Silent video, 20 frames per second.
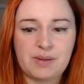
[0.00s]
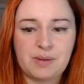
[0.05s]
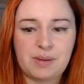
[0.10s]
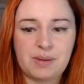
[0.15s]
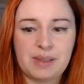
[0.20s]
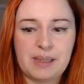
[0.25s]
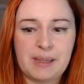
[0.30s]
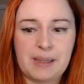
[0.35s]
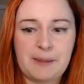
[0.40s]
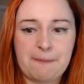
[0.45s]

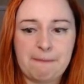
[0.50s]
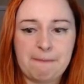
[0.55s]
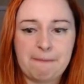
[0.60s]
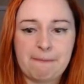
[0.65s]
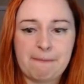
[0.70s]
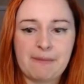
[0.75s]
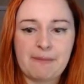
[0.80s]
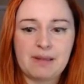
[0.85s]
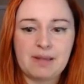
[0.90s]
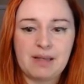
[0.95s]
Okay.
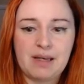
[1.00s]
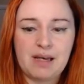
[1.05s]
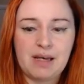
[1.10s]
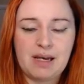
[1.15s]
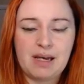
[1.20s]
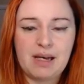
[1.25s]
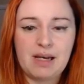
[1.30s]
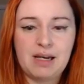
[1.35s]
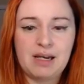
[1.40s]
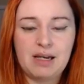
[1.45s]

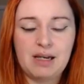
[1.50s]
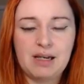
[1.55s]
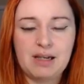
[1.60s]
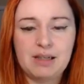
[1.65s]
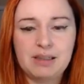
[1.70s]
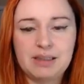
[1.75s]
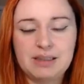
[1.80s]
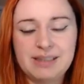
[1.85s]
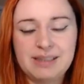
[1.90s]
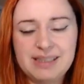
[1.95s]

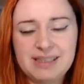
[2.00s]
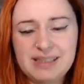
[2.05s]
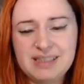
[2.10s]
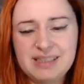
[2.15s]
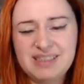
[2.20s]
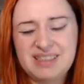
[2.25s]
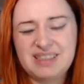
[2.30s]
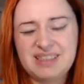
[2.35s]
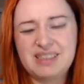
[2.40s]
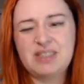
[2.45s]

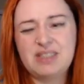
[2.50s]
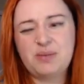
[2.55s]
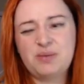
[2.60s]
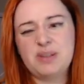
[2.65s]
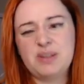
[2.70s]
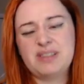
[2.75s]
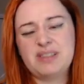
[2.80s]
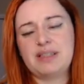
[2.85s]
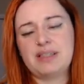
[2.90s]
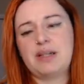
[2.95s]
This
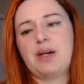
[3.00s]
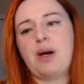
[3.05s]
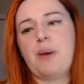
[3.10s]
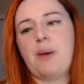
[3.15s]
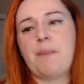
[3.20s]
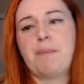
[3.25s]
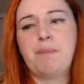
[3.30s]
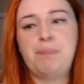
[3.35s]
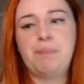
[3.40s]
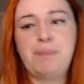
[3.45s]
was a
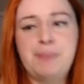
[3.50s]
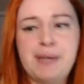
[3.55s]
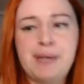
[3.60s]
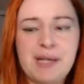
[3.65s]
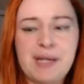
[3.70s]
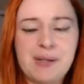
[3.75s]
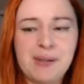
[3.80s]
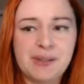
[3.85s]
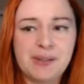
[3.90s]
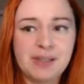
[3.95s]
bit
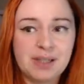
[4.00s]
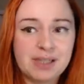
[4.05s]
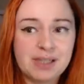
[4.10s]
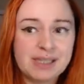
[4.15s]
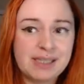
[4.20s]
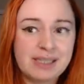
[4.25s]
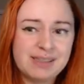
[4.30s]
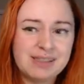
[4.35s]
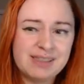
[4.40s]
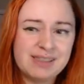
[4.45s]
unlucky,
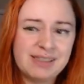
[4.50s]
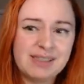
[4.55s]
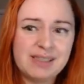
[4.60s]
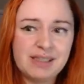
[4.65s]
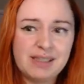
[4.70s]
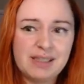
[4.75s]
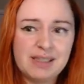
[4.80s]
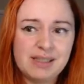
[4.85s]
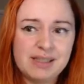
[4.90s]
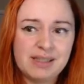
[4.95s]
I
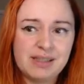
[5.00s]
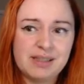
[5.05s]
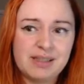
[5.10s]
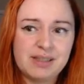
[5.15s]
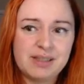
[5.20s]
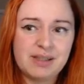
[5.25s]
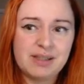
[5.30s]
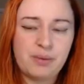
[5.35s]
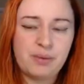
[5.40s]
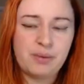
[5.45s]
think.
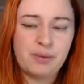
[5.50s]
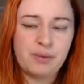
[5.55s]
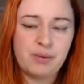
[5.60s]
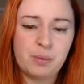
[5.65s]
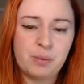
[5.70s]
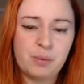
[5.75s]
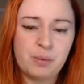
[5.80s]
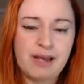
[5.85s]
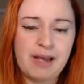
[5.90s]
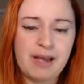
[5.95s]
We
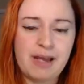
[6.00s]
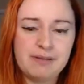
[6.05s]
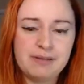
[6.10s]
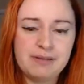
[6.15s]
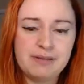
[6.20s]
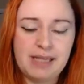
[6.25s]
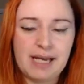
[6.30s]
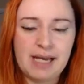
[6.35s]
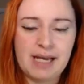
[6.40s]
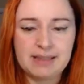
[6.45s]

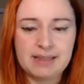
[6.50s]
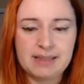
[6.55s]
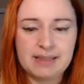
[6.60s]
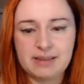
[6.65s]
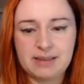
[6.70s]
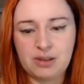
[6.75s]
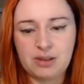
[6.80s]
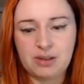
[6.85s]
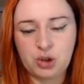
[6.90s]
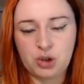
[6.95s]
definitely had
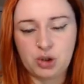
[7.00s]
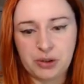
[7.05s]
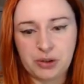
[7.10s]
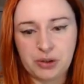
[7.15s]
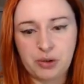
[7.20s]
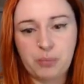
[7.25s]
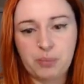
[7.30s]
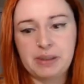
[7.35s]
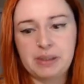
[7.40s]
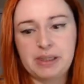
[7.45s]
a good
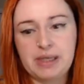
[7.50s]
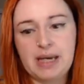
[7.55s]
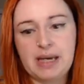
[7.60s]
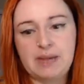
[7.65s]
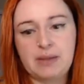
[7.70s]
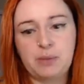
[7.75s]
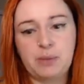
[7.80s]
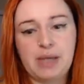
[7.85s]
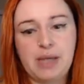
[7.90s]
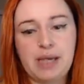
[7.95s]
opening
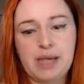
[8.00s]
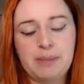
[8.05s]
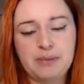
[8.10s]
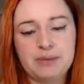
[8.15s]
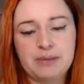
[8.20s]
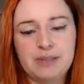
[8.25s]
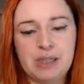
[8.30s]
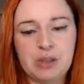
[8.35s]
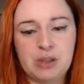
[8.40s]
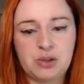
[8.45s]
hand. We had
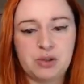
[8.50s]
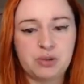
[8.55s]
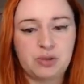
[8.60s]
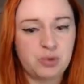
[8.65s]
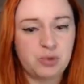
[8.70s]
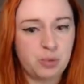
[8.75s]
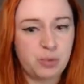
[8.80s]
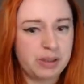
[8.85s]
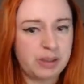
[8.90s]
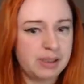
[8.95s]
potential to
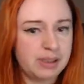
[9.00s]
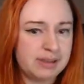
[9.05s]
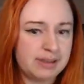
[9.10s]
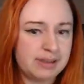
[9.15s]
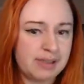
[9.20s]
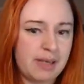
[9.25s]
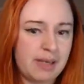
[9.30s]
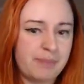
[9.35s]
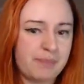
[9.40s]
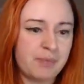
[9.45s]
win this
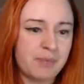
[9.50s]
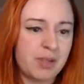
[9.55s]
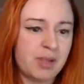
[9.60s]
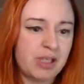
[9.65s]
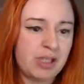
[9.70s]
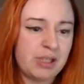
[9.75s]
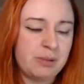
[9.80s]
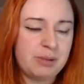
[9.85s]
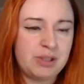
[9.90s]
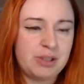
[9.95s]
game.
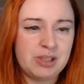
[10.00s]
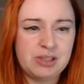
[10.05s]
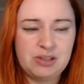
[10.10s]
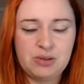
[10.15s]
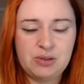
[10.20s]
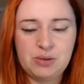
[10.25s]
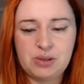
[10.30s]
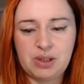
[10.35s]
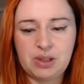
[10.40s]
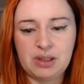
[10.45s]
We just
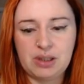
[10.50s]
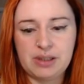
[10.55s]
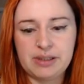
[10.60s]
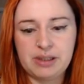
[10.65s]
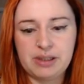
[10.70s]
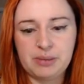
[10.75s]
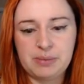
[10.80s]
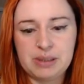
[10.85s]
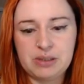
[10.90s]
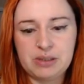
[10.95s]
took a
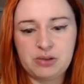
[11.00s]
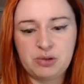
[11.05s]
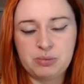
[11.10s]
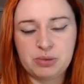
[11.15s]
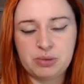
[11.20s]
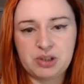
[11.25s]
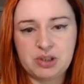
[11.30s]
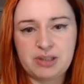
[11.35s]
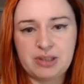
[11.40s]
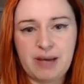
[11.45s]
little bit too
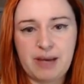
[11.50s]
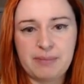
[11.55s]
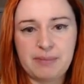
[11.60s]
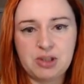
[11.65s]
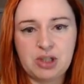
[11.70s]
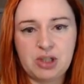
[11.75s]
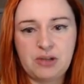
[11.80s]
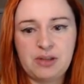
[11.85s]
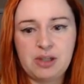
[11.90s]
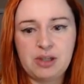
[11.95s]
much damage.
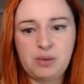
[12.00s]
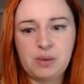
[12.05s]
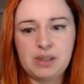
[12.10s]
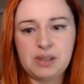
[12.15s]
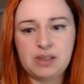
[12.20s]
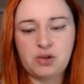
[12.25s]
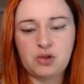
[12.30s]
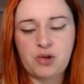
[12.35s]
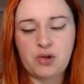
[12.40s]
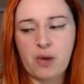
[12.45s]
I think we
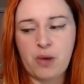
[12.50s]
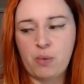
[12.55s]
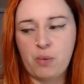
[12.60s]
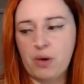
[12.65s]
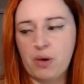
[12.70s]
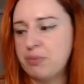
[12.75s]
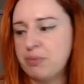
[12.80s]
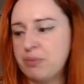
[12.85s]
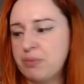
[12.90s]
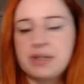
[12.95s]
can try one
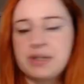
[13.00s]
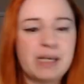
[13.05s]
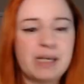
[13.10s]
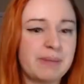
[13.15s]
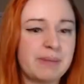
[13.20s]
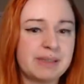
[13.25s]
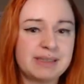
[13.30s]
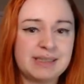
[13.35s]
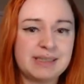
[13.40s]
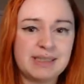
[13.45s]
more game
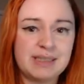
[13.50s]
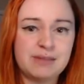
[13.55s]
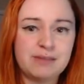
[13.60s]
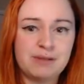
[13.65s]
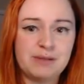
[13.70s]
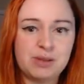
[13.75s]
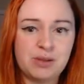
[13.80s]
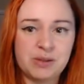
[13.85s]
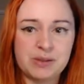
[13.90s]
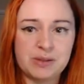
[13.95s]
and see if
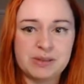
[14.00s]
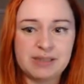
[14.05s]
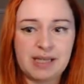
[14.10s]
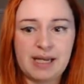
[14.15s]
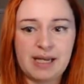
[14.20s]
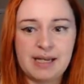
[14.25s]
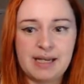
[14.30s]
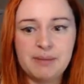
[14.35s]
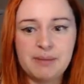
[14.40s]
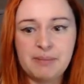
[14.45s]
it goes
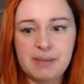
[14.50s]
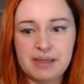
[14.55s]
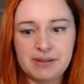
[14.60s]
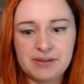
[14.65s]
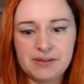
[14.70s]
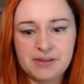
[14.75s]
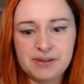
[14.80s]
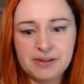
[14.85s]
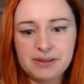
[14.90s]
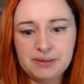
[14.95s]
any
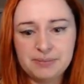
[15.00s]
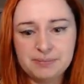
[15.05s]
better.